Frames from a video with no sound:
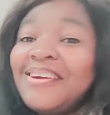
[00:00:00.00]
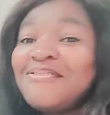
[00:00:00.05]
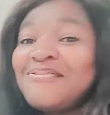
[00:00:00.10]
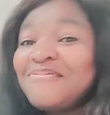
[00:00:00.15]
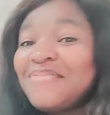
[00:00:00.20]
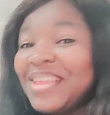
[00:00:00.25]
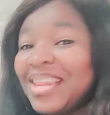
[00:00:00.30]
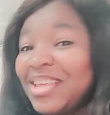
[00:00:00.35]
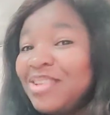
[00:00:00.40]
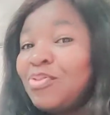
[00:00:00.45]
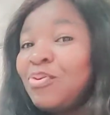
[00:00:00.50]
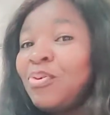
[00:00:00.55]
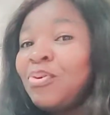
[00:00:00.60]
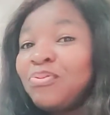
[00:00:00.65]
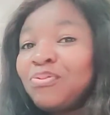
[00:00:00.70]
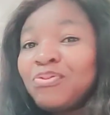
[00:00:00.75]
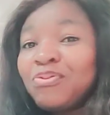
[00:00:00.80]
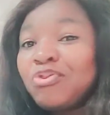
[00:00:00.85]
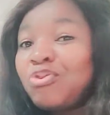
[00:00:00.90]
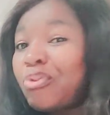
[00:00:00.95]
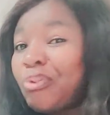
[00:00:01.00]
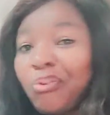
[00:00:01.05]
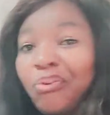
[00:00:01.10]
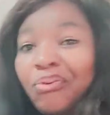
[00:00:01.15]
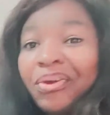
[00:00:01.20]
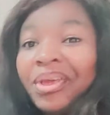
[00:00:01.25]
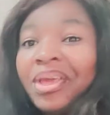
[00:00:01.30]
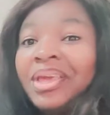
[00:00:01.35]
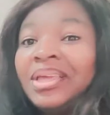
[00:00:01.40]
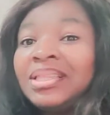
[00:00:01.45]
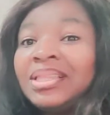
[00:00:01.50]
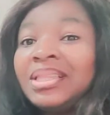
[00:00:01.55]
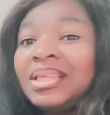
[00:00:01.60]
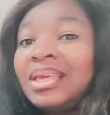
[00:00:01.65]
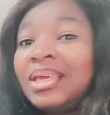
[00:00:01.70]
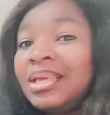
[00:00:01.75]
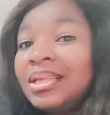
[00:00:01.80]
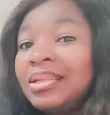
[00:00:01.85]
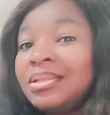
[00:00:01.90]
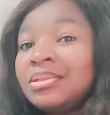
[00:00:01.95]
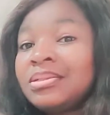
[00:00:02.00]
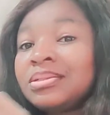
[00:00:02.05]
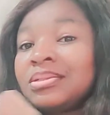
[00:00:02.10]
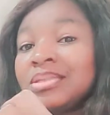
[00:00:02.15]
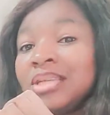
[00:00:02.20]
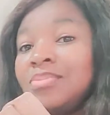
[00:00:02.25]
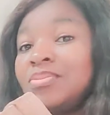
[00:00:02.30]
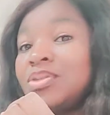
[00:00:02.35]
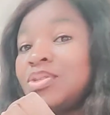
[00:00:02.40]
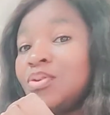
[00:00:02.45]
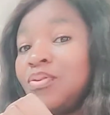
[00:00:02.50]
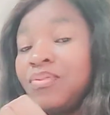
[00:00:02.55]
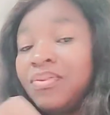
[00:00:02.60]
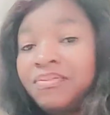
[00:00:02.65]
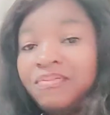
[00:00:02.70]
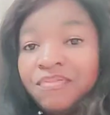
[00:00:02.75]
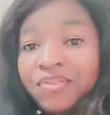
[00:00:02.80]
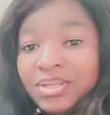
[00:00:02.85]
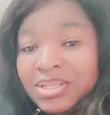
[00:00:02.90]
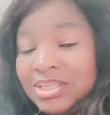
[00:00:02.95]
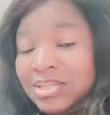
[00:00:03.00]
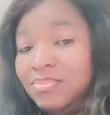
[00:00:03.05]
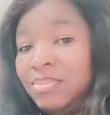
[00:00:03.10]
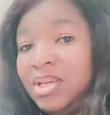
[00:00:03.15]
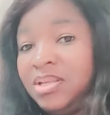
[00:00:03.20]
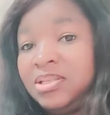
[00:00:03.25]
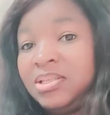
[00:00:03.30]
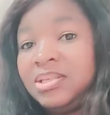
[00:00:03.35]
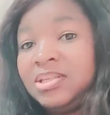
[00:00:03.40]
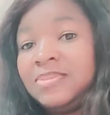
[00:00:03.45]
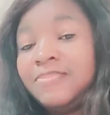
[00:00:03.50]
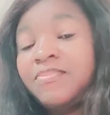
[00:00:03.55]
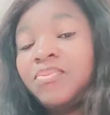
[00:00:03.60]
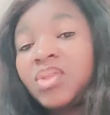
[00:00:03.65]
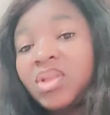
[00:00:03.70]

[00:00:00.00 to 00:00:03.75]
feeling of growing in terms of investment.